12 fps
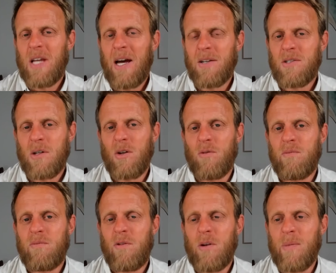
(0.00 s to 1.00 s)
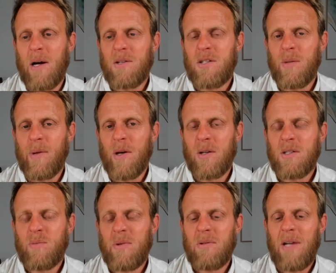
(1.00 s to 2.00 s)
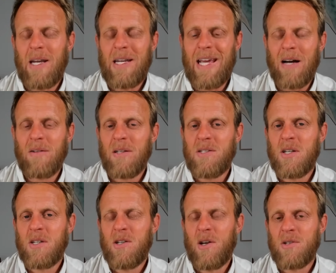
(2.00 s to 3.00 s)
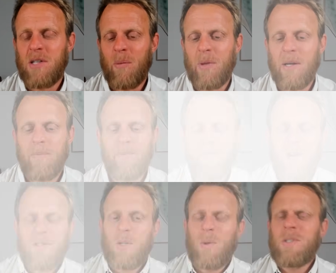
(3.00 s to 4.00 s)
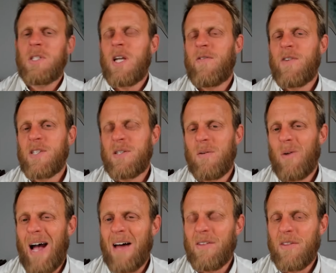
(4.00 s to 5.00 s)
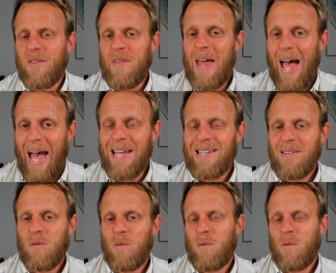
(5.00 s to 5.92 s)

Can't tow very much, to be honest, but anyhow, at least it can tow something. So, what's the difference other than that